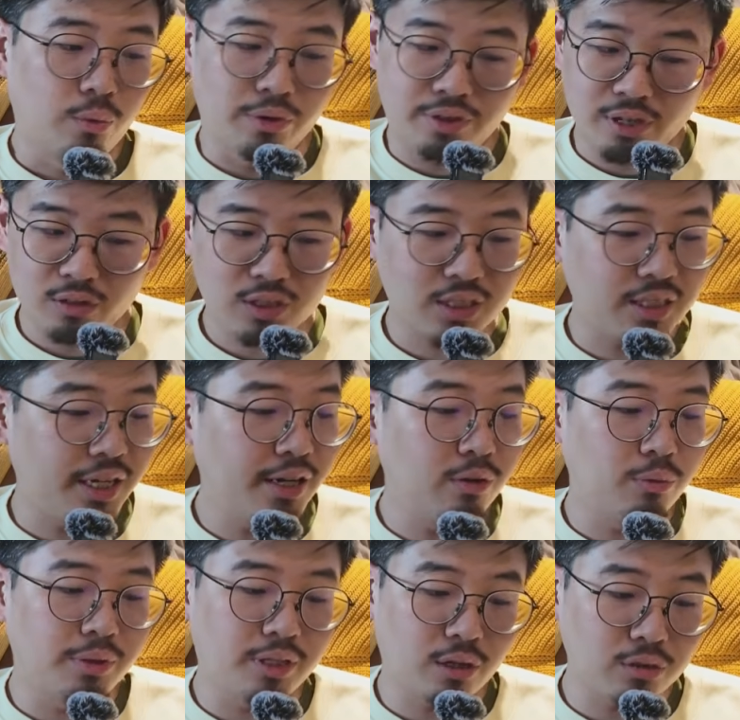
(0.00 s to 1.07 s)
Without
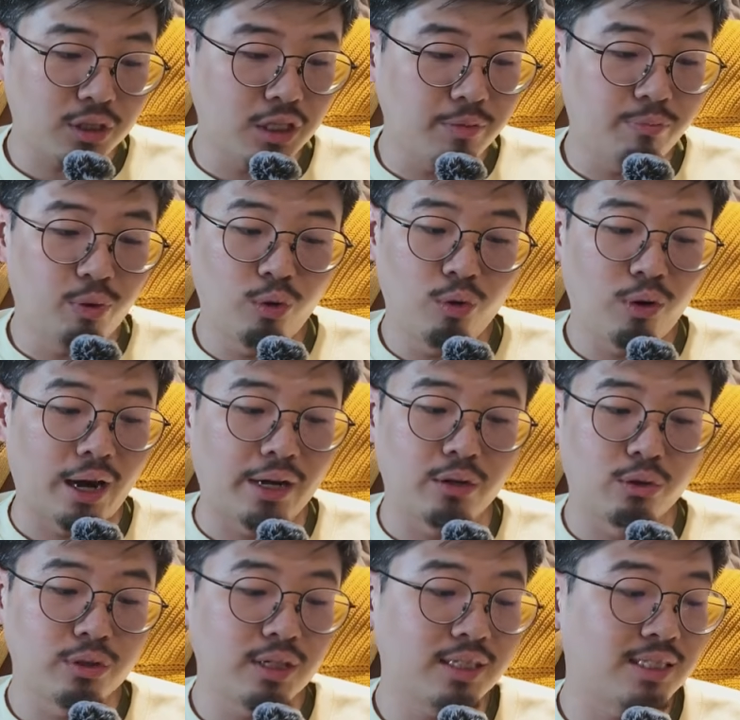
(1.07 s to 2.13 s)
Sail, without Tipo, I
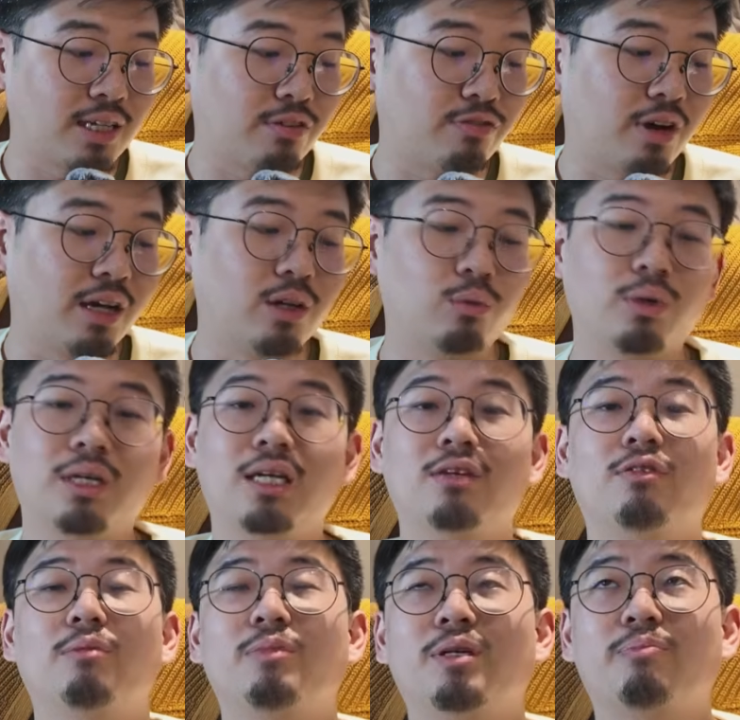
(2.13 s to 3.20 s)
don't think Sapphire would
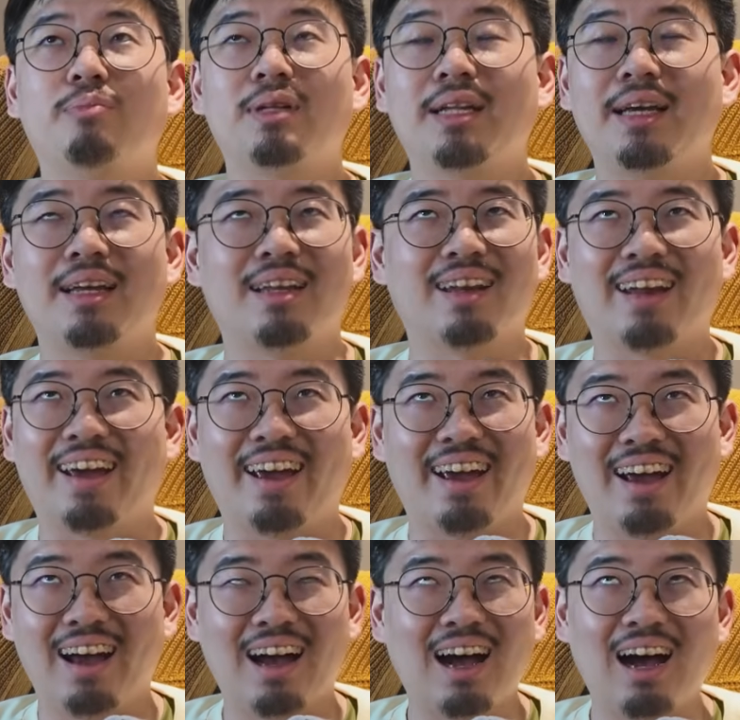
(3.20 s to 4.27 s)
even be played
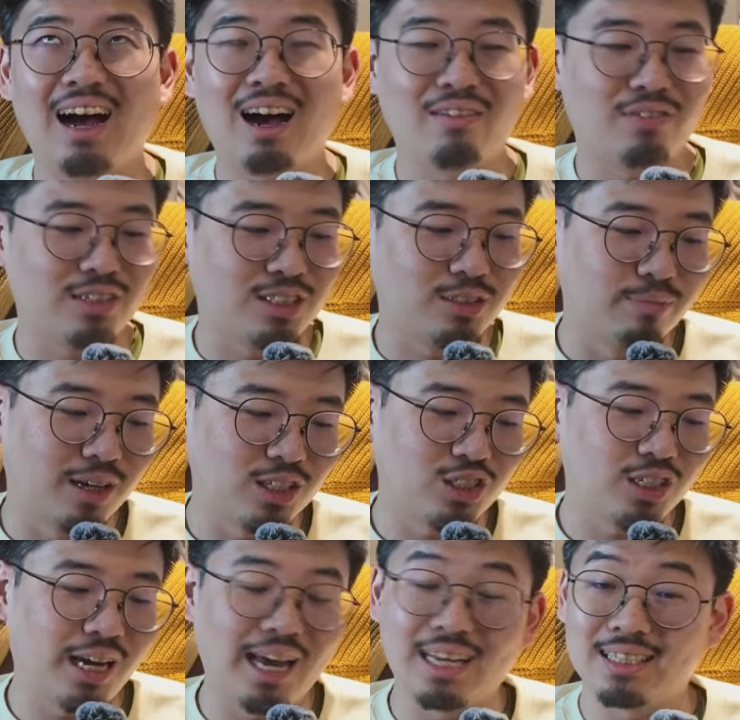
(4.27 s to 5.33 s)
like half as
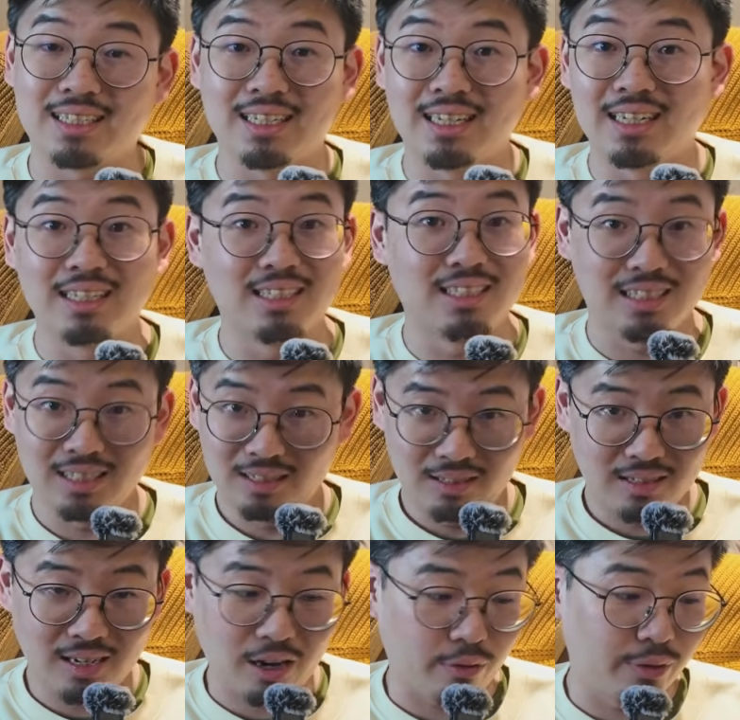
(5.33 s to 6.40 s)
much as it is
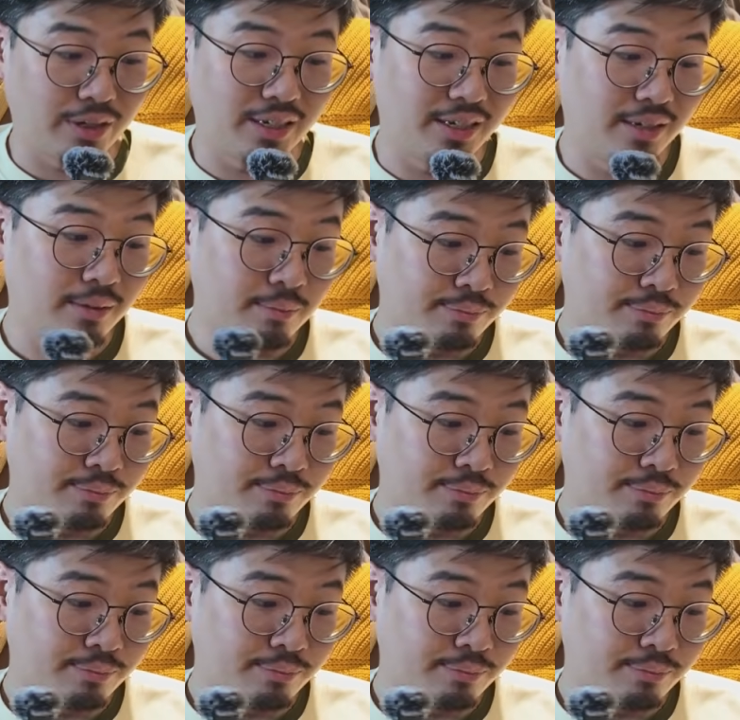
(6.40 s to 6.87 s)
currently.